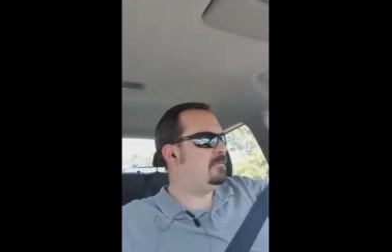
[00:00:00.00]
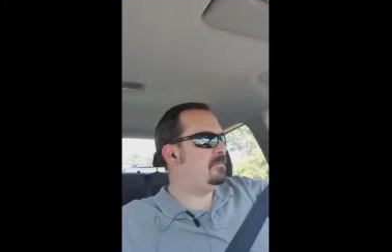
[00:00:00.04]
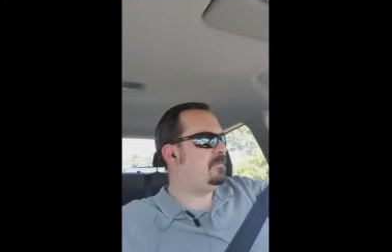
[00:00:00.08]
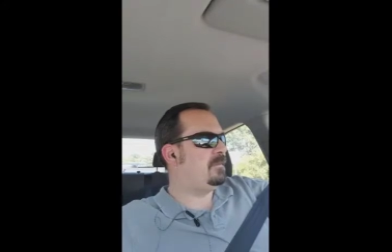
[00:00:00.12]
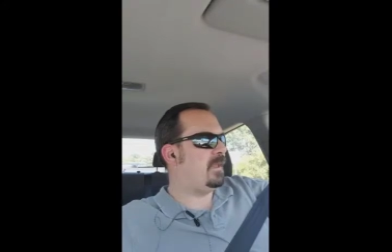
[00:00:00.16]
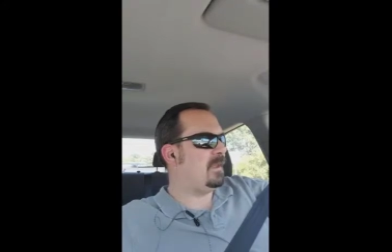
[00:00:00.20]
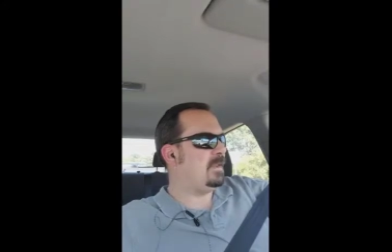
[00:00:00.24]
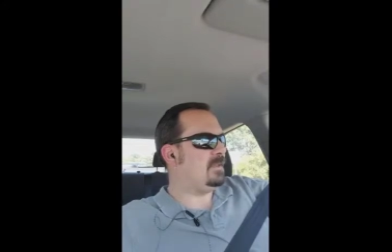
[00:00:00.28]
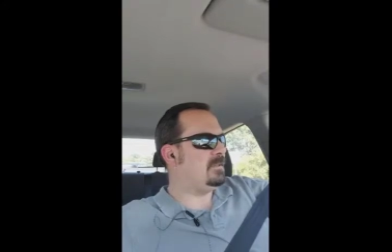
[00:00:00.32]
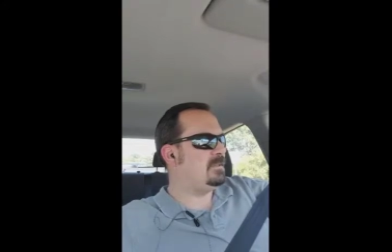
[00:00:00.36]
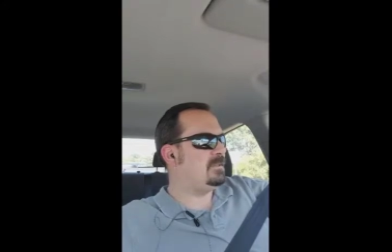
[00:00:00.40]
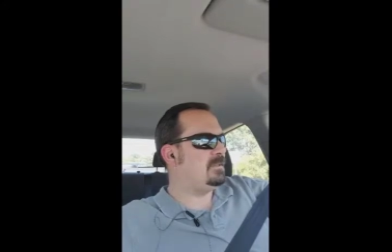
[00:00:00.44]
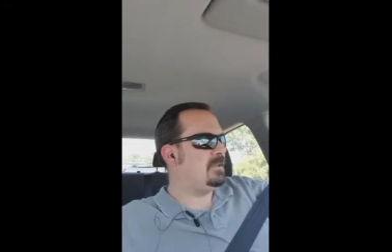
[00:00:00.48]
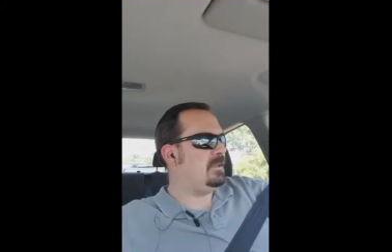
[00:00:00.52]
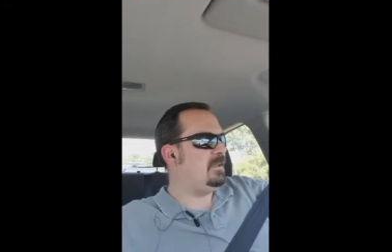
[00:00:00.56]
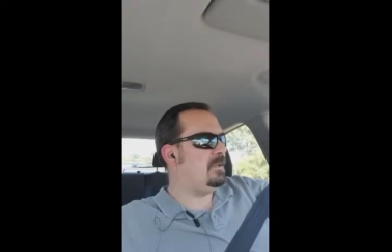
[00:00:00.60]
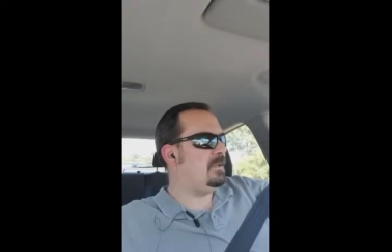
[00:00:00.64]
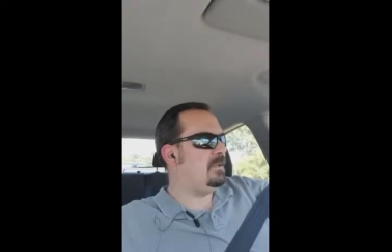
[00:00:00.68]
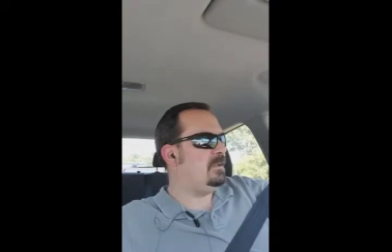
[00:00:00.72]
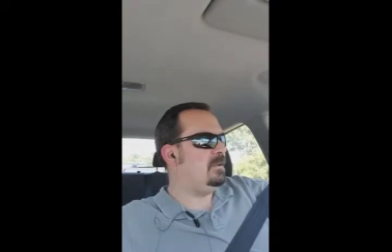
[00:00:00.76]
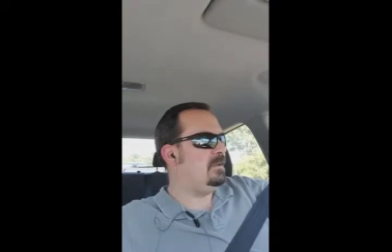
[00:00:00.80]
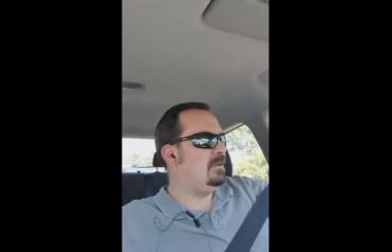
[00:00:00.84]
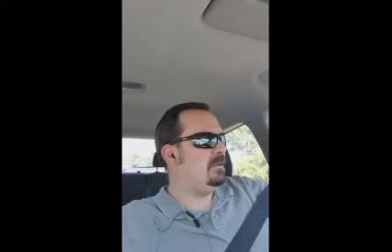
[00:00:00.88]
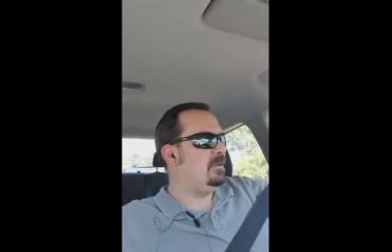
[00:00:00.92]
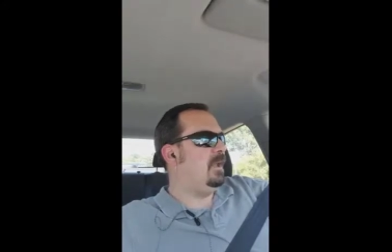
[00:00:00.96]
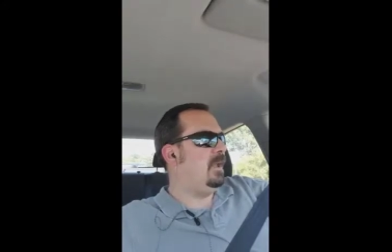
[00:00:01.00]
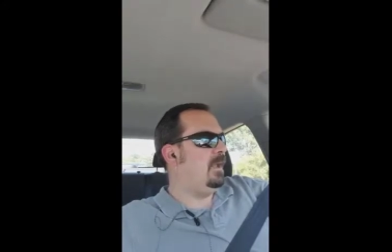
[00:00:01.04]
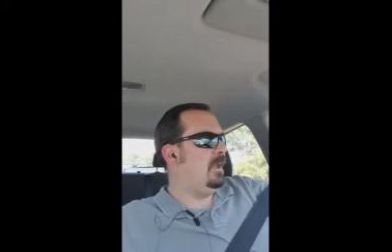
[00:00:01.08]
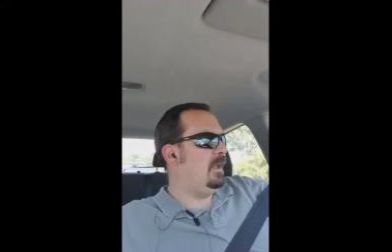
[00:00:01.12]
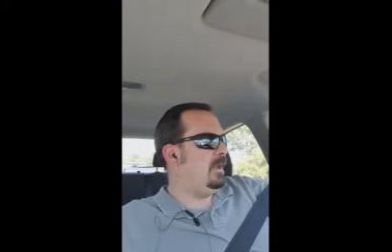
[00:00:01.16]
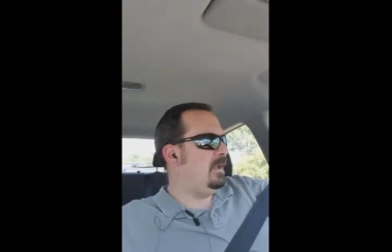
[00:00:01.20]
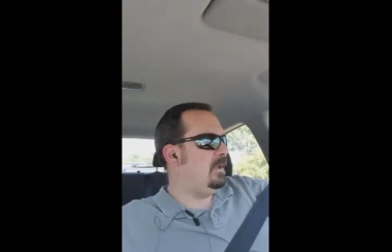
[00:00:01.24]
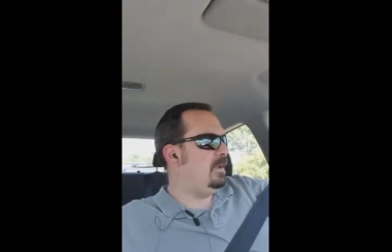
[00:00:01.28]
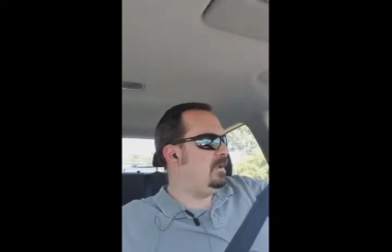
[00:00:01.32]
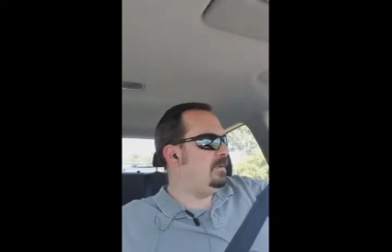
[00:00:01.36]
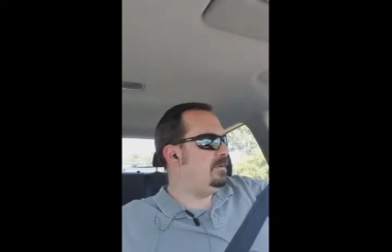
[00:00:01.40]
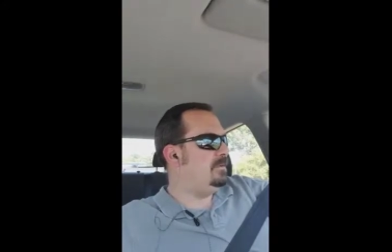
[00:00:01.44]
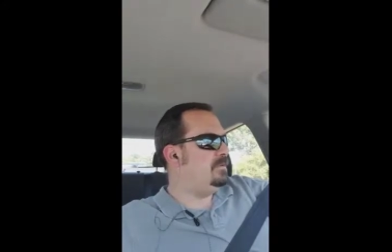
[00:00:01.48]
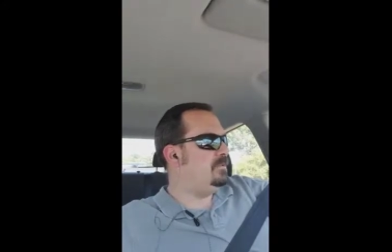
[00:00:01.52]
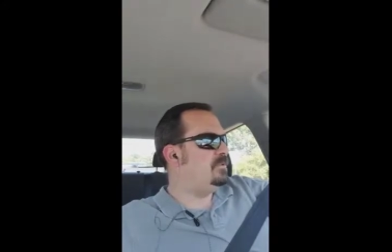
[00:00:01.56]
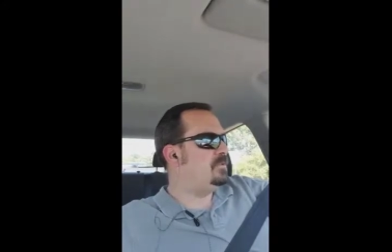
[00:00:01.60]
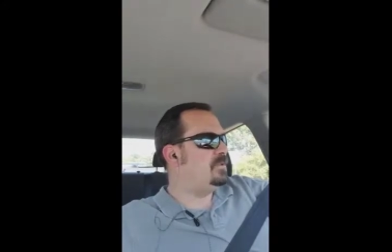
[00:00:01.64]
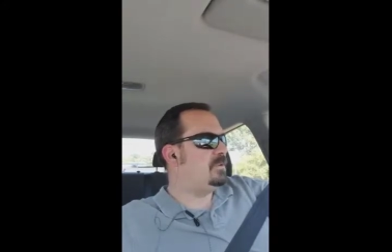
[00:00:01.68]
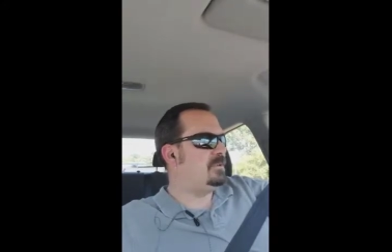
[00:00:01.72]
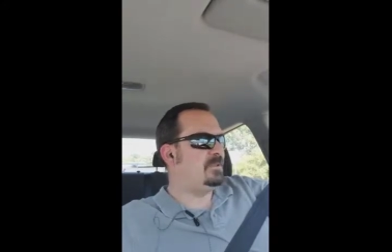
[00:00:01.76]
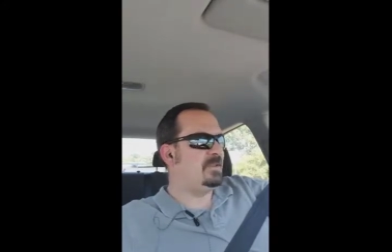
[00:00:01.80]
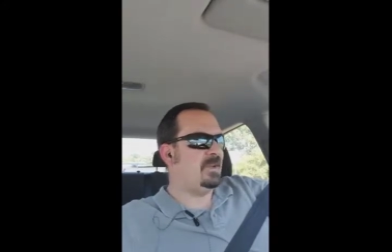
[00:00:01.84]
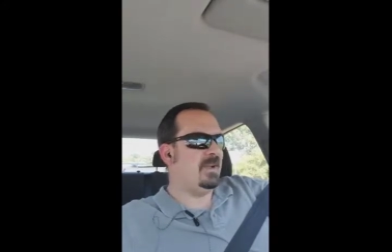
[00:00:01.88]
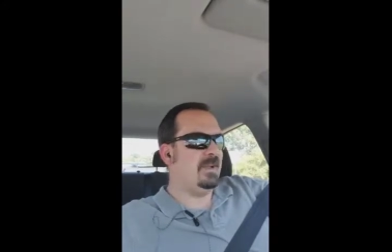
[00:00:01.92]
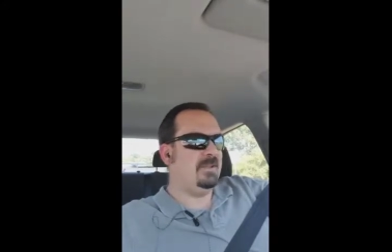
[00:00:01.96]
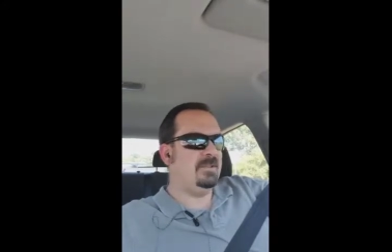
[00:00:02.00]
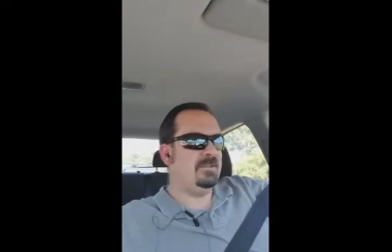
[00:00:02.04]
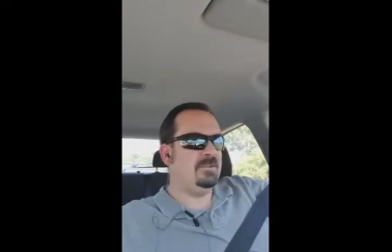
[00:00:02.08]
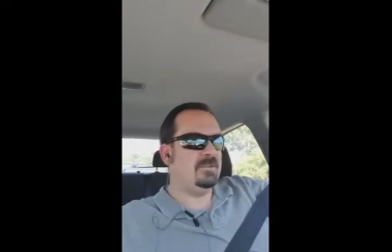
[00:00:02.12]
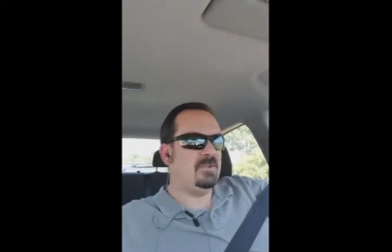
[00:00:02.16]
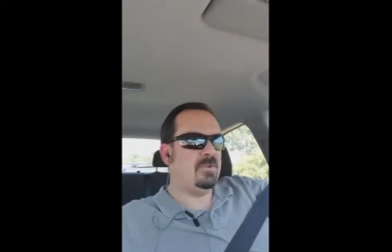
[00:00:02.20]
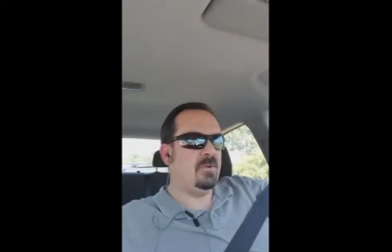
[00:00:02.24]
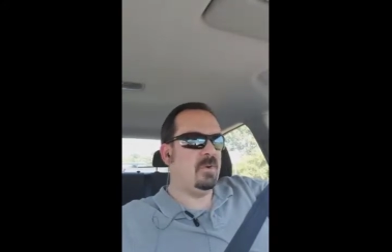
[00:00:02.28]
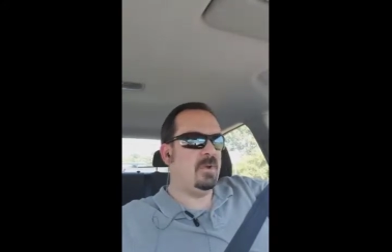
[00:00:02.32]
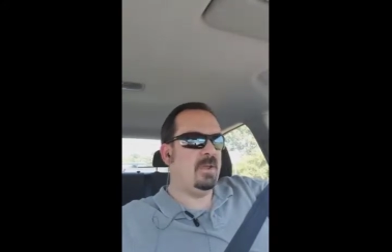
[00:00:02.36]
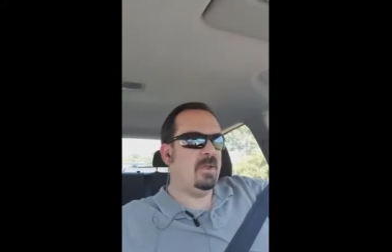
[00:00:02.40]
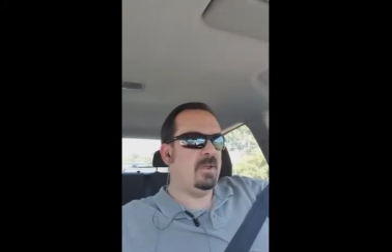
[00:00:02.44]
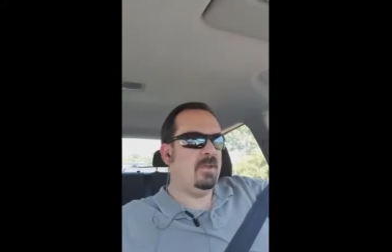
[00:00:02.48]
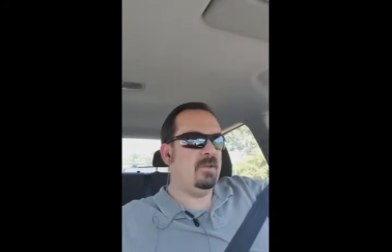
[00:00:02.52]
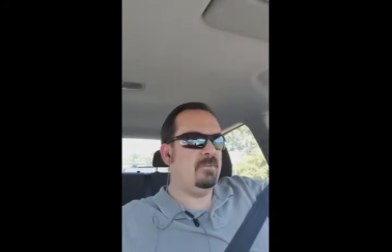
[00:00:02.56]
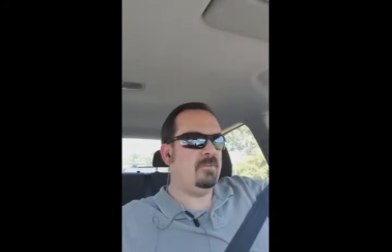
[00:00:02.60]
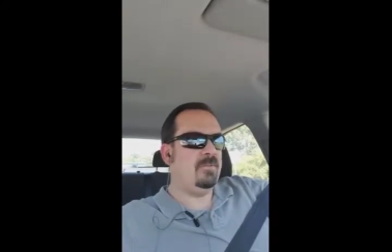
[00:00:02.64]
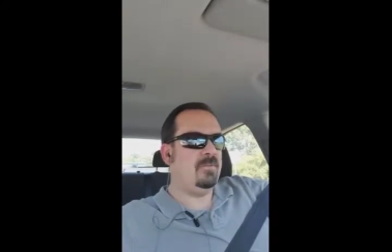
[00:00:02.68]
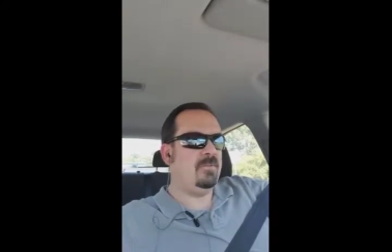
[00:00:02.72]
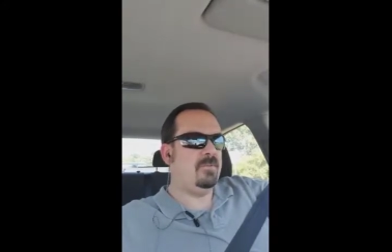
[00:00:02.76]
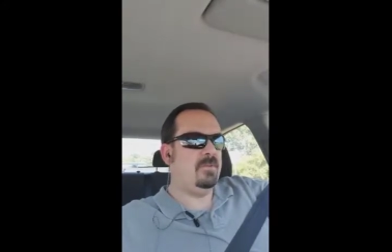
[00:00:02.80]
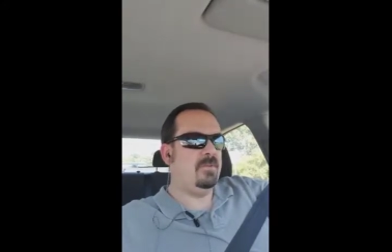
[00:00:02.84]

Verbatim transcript: Fantasy Age Titansgrave,